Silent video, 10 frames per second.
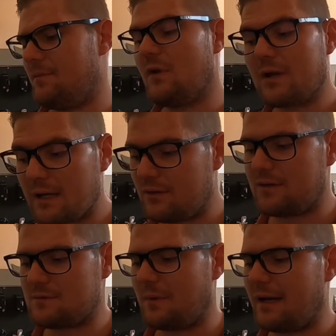You can
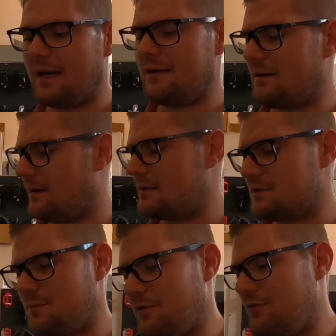do this by hand. I
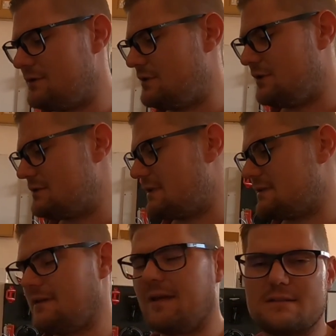just prefer to use
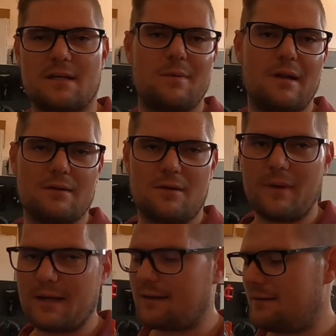this. I think it's going to be a lot
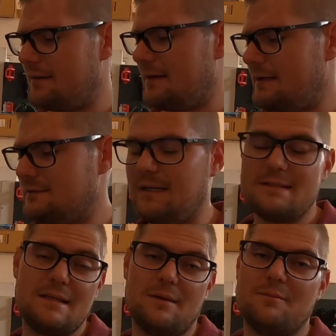quicker. So
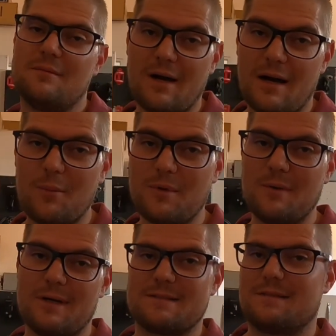let's see. I hope it
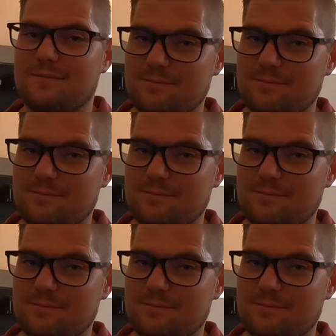works.